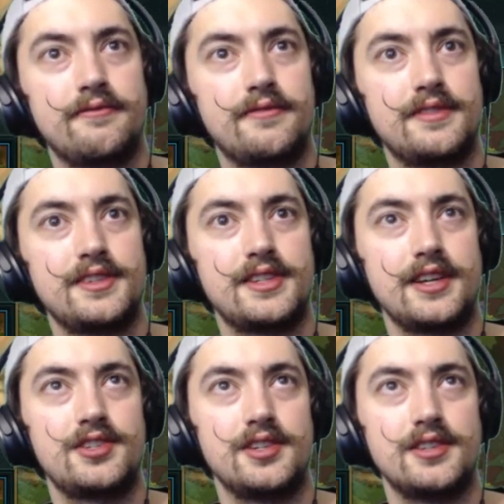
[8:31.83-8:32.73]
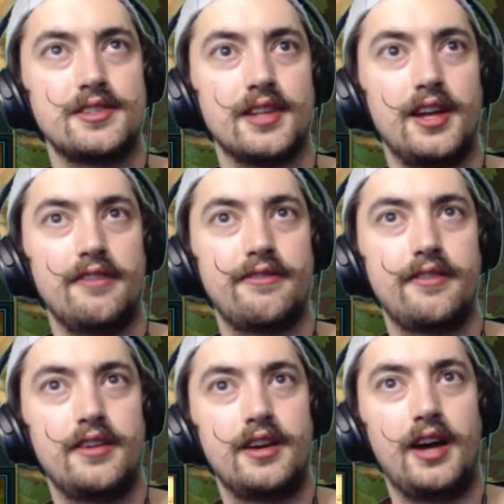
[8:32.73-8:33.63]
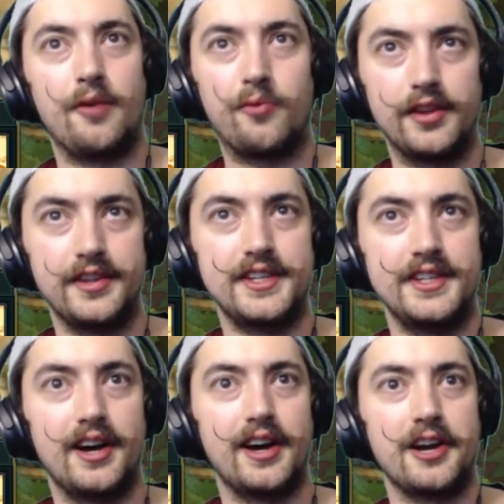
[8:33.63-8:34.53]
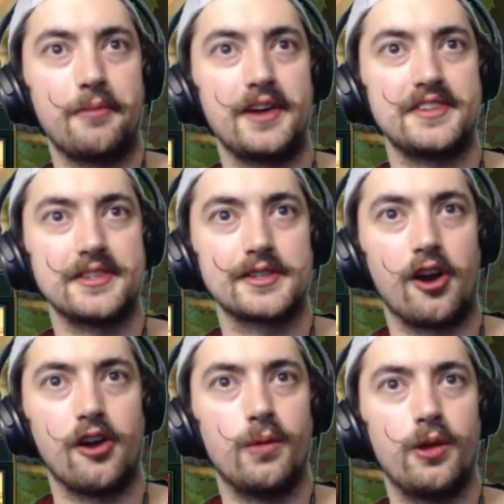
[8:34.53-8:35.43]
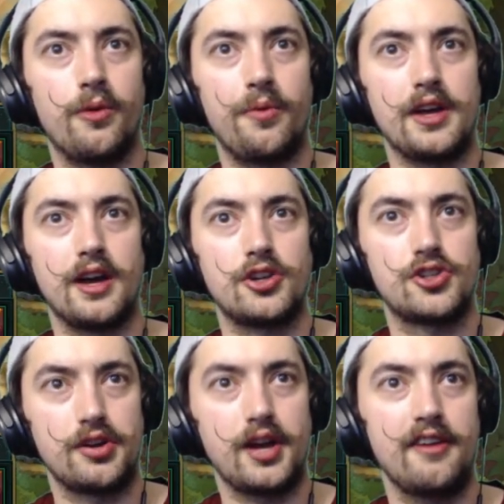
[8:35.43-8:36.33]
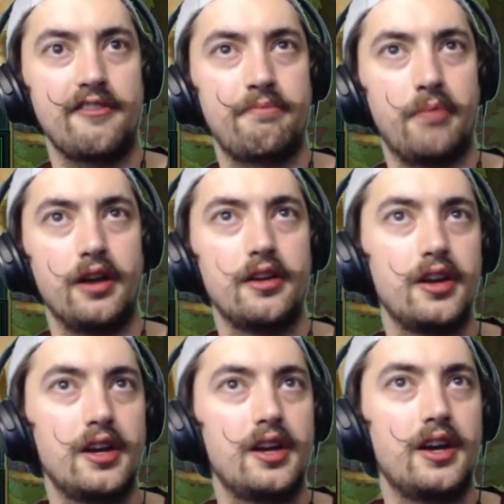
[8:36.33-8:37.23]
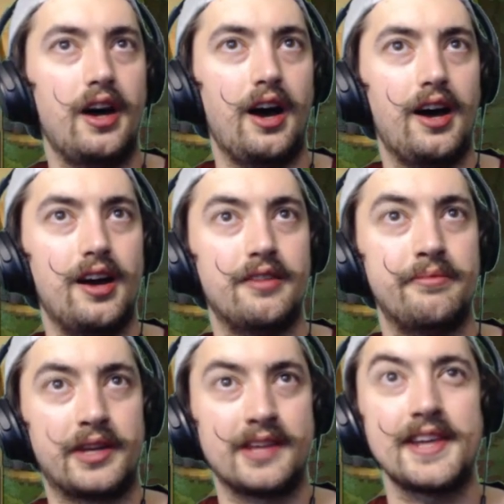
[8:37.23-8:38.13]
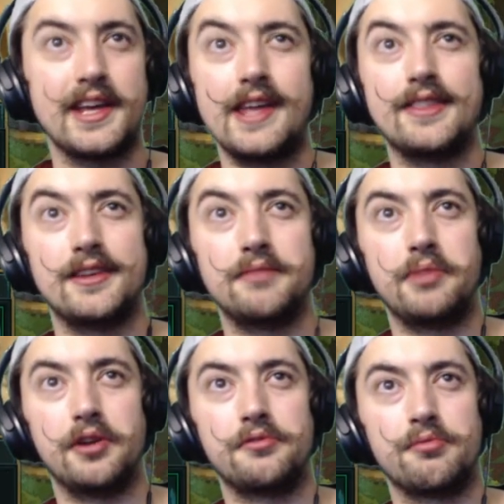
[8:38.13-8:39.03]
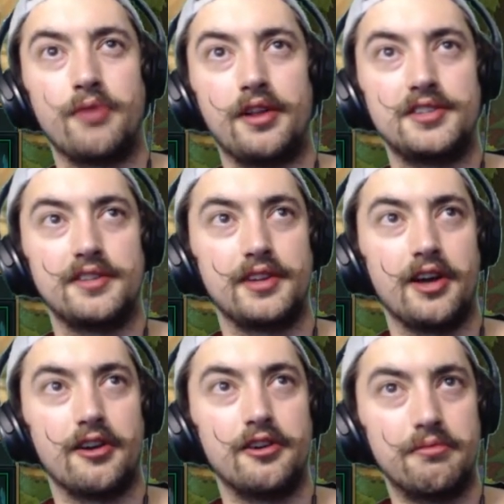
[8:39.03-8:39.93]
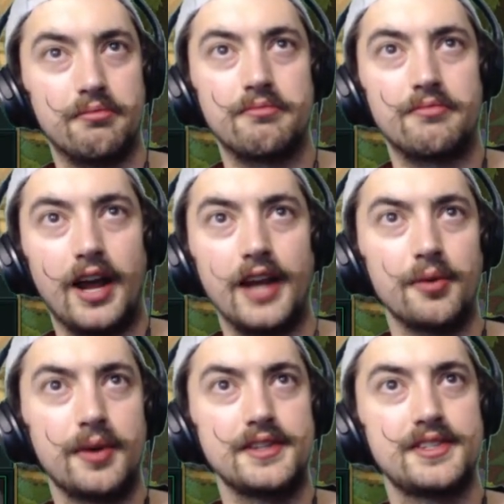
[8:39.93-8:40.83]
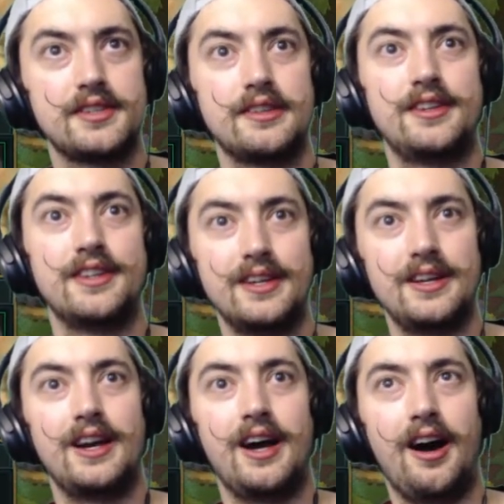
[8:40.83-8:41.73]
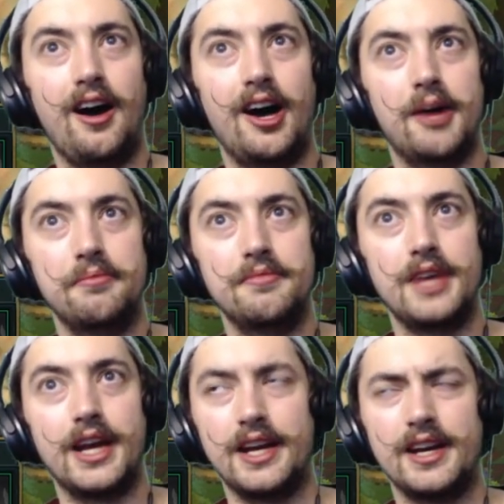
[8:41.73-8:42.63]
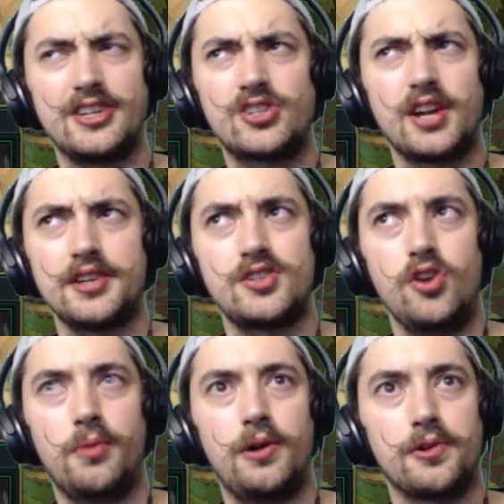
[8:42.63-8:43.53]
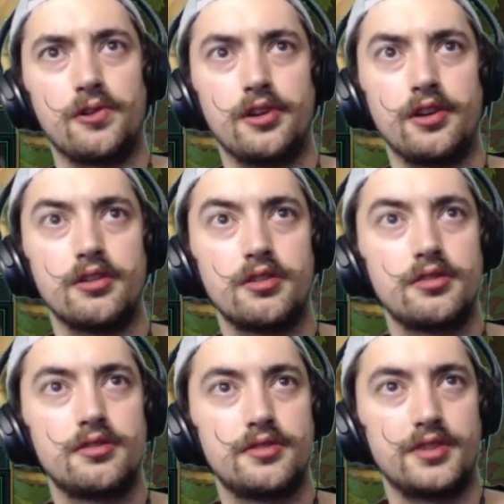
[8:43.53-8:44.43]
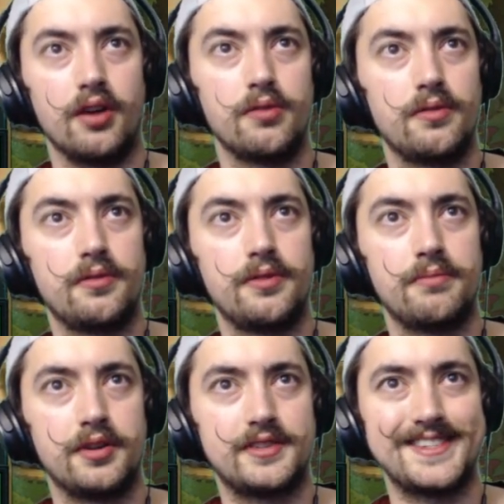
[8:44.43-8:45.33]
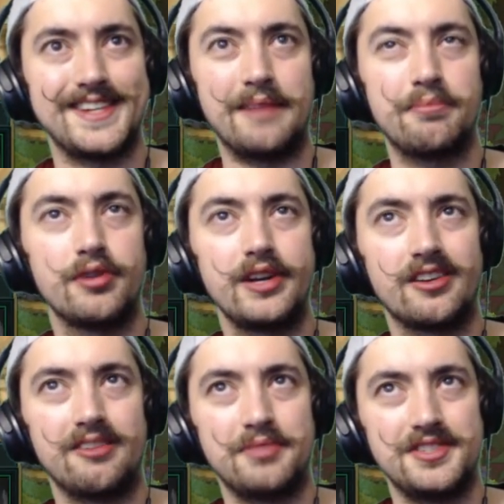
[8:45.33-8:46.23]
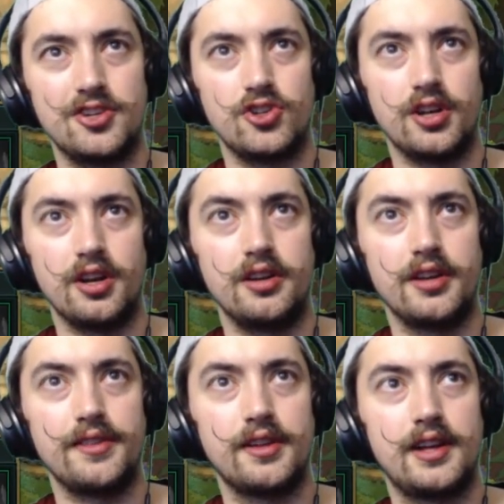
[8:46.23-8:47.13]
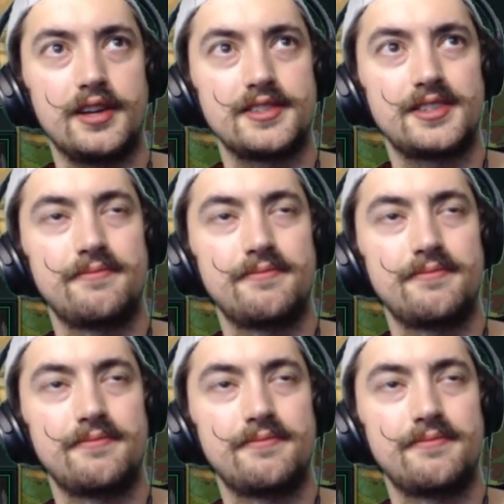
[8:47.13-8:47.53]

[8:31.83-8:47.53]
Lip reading: Such is life. I really did not itemize this Karma the way I should have, but because I hit the build relatively hard anyways, and I just kind of snowballed early, so puts us in a pretty good position nonetheless.